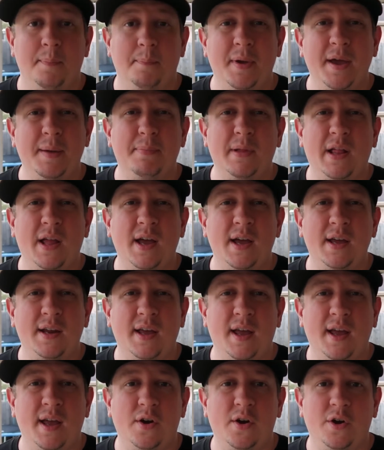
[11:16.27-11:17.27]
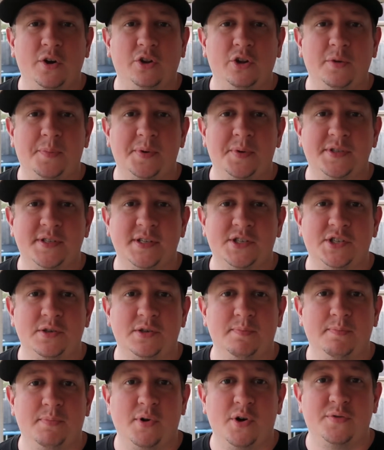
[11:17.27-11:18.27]
Big blind and early
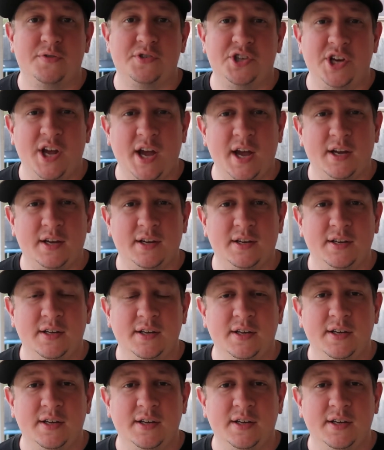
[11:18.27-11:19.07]
position both check,